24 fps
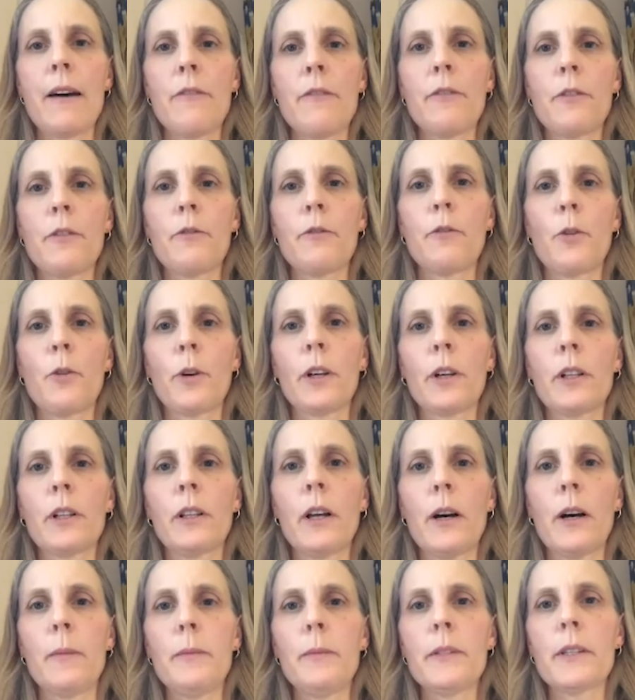the four
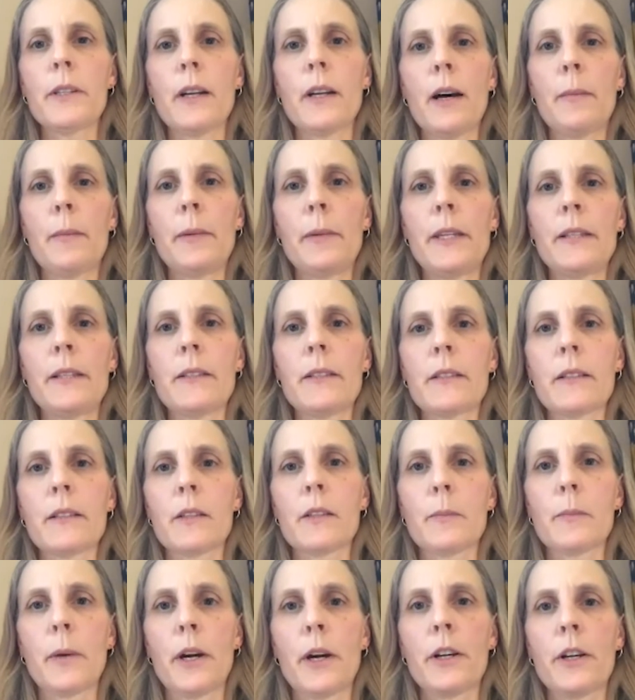clubs: Cubbies,
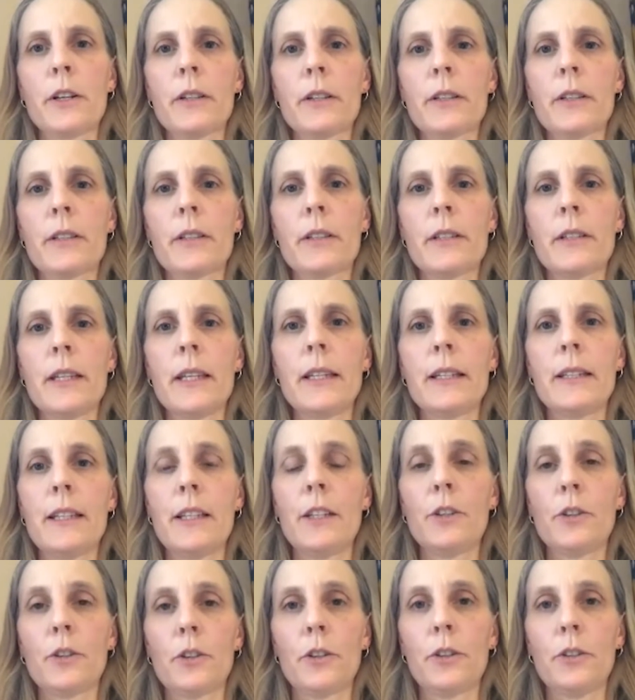Sparks,
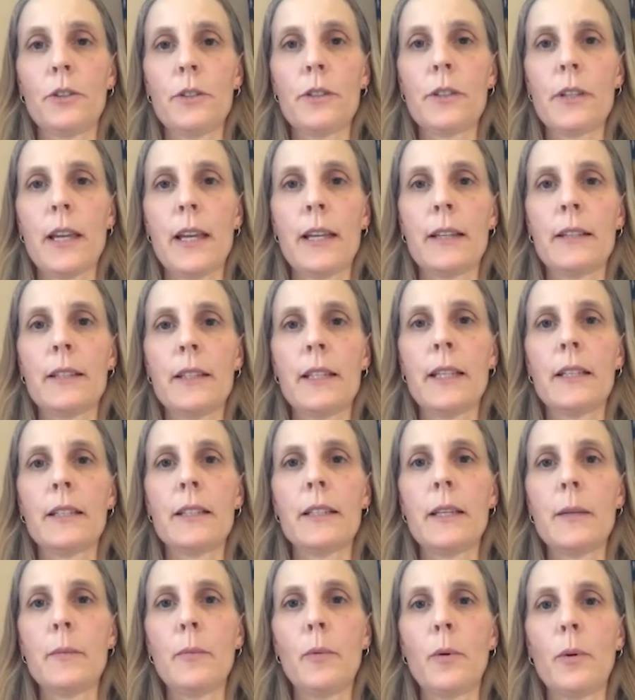TNT Girls, and
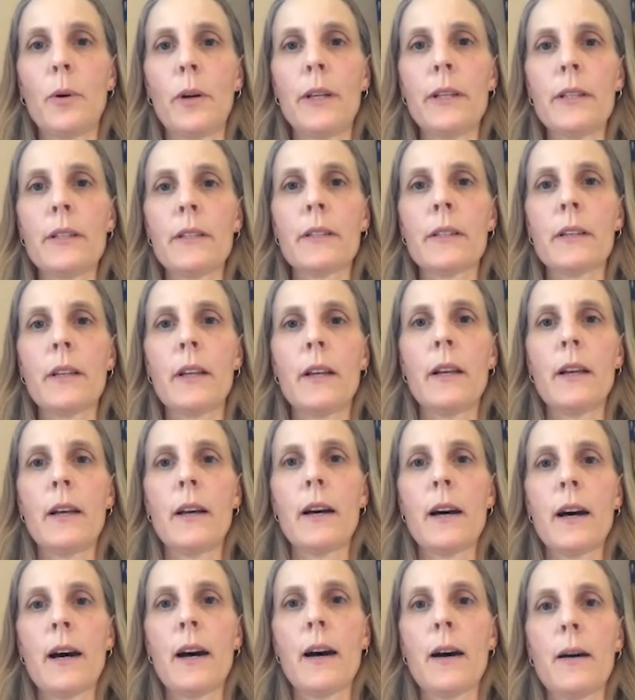TNT Boys.
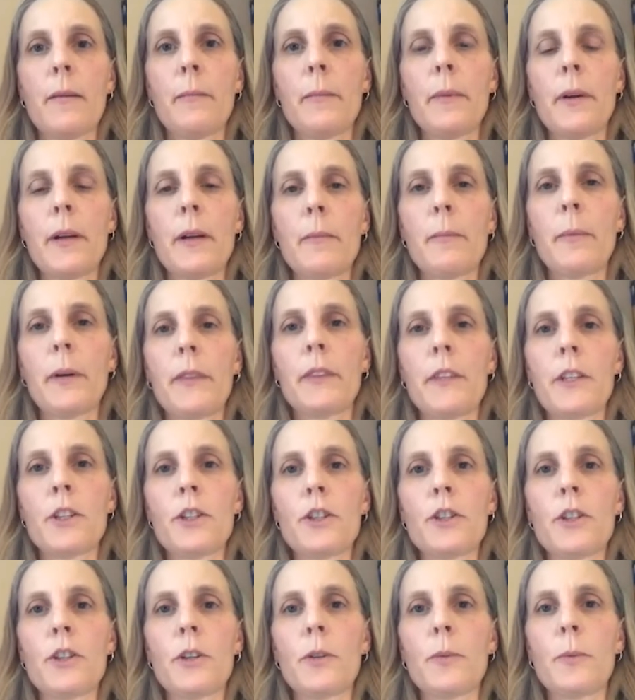But
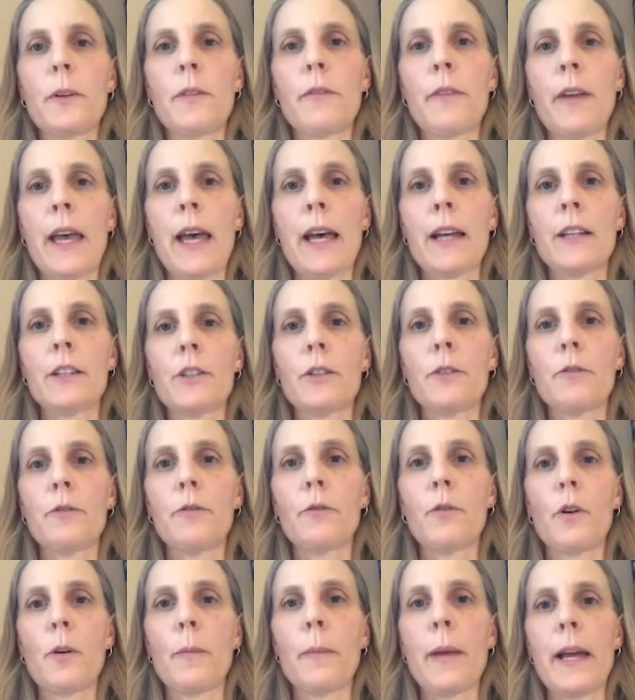this year we've had to
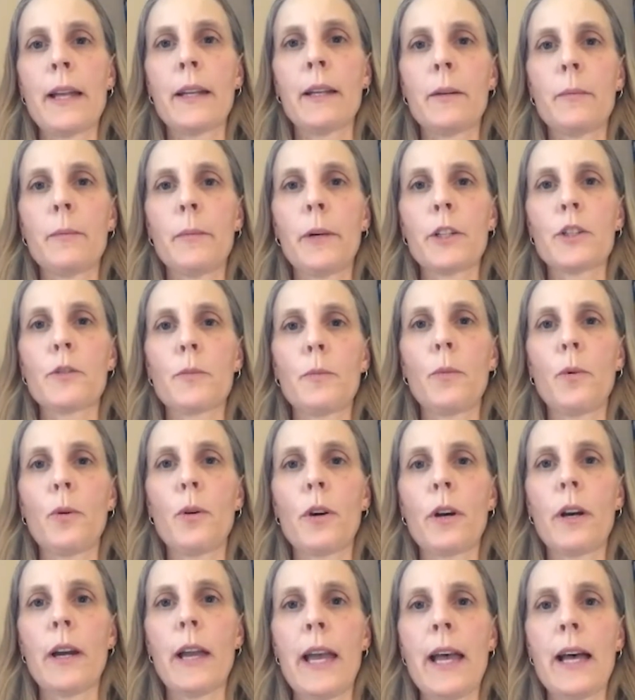format it much
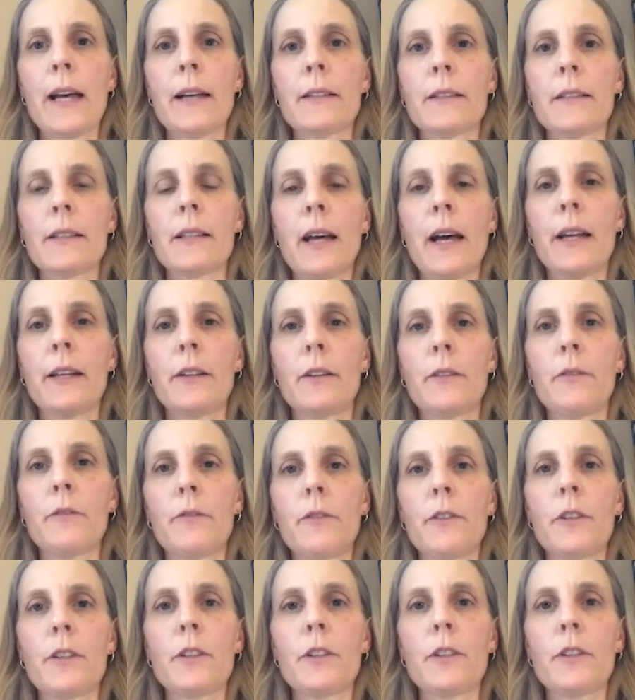more as kind
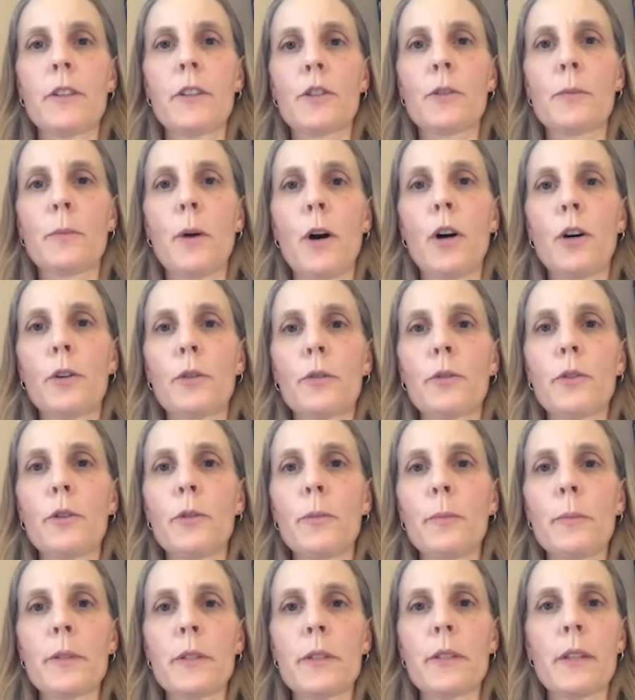of small
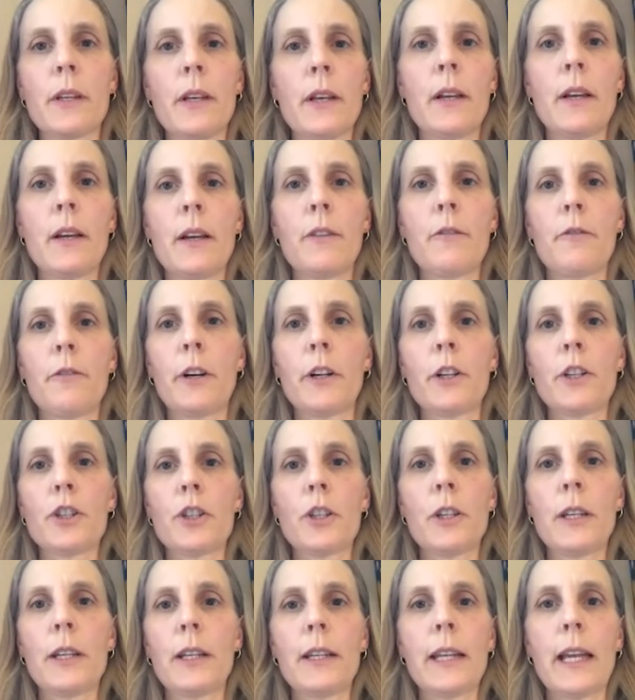groups
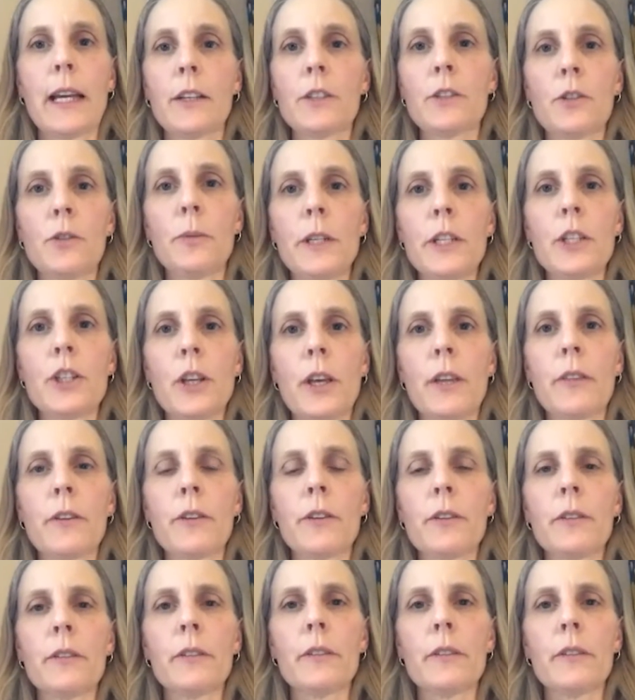functioning next to each other